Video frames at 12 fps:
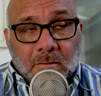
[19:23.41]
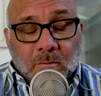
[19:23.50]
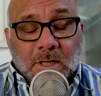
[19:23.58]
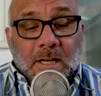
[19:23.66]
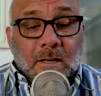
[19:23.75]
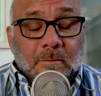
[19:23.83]

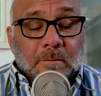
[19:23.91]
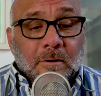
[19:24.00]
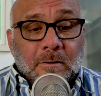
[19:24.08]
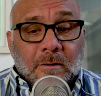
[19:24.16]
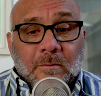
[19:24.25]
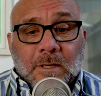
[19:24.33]
What kind of
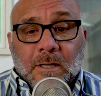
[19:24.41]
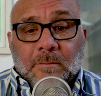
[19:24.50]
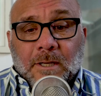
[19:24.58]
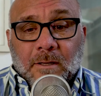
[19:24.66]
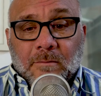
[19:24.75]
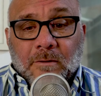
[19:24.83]
person would I
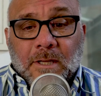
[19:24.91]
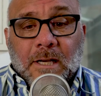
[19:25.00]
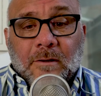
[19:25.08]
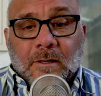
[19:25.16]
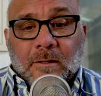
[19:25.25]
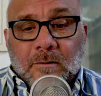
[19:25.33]
be
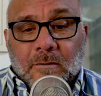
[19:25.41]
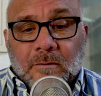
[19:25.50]
without it?